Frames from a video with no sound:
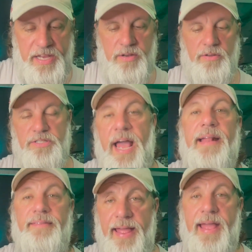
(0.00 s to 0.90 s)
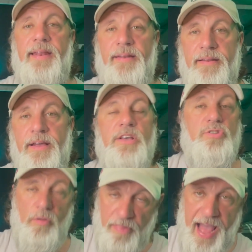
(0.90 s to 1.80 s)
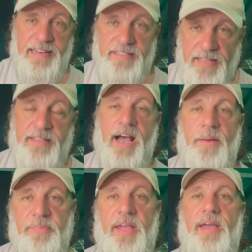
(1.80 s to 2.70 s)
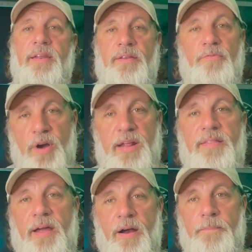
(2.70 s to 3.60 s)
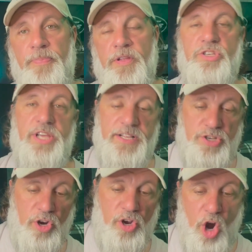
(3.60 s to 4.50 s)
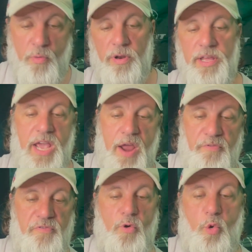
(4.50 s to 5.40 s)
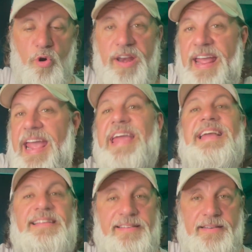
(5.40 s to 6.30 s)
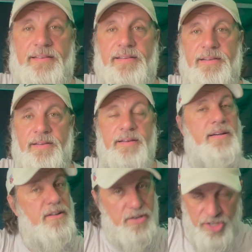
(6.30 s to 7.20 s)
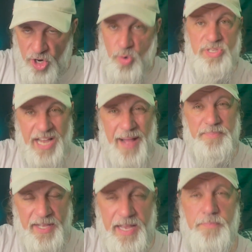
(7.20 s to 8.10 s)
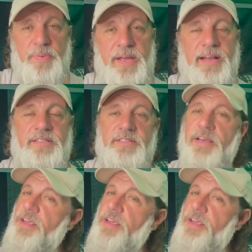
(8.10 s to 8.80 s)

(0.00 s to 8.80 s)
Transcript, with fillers: Eagles at ten. So that's the top ten right there. Jets are currently at four and eight, two top ten picks.